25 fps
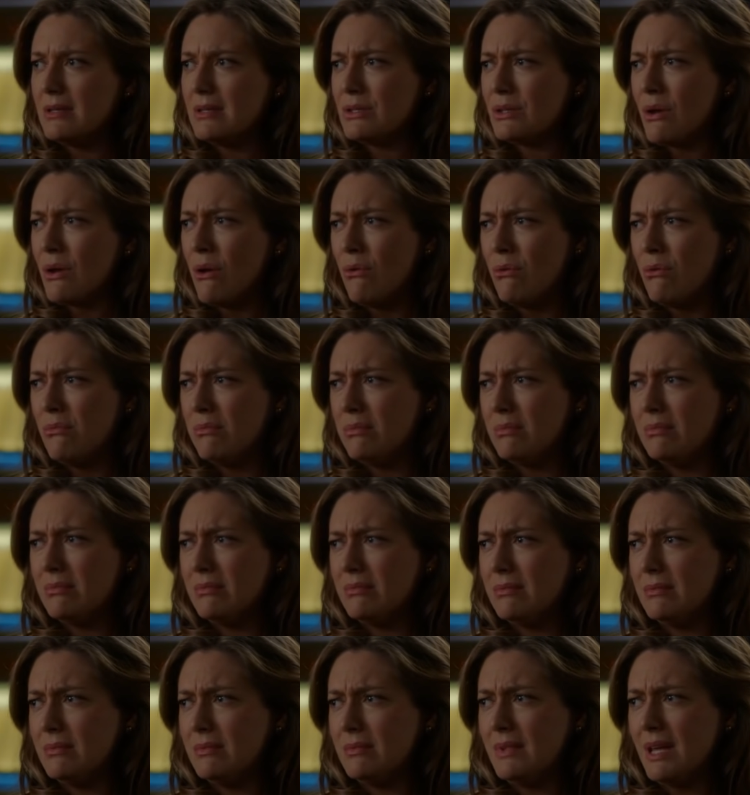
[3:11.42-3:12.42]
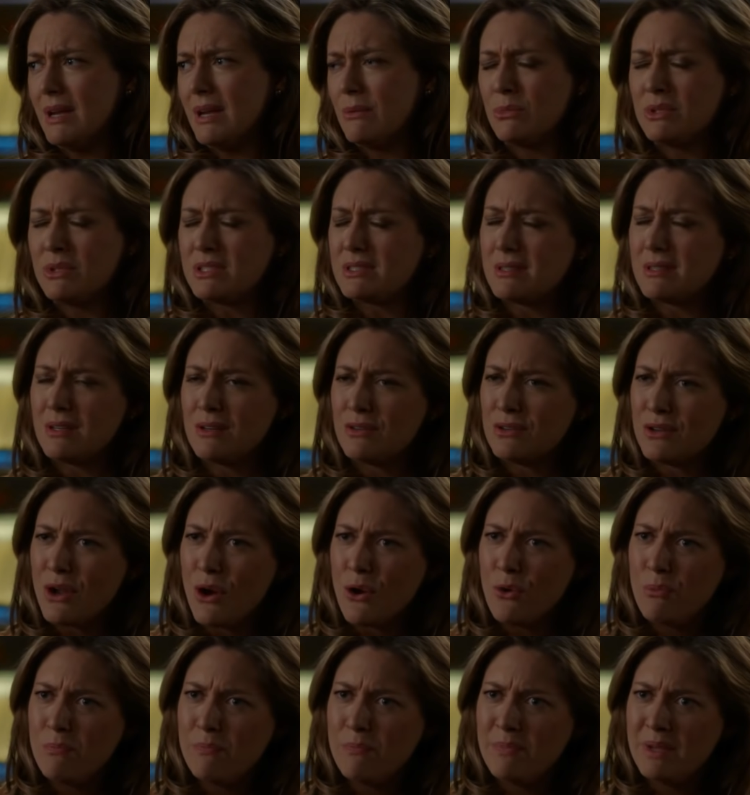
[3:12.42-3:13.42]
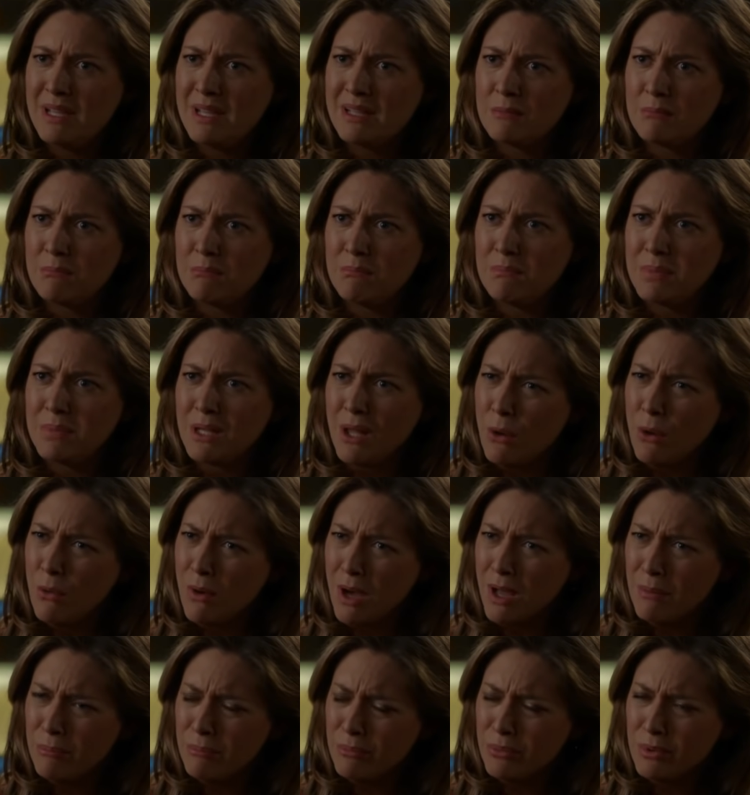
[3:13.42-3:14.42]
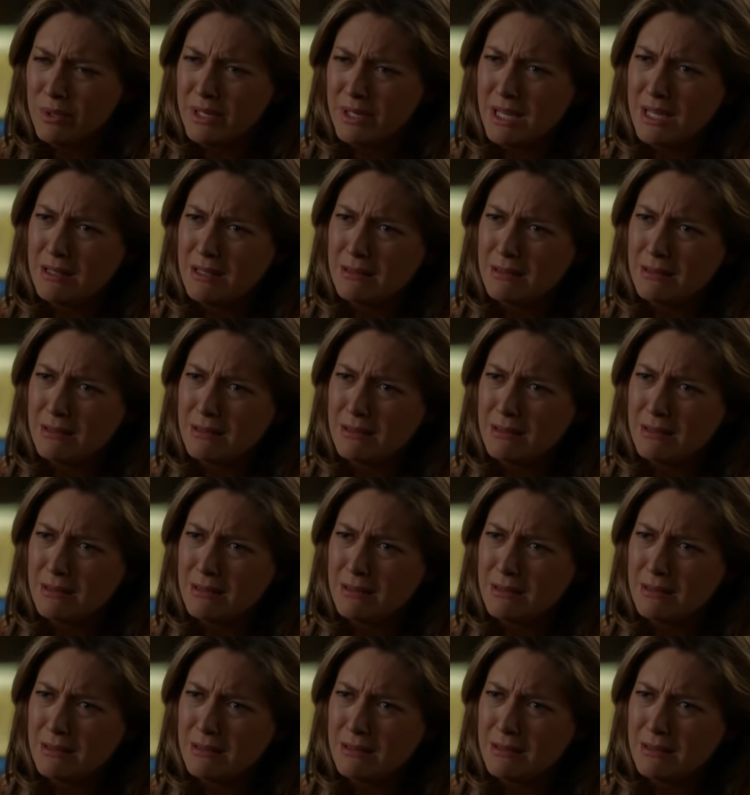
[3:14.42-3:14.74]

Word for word: So then was there no big blow-up when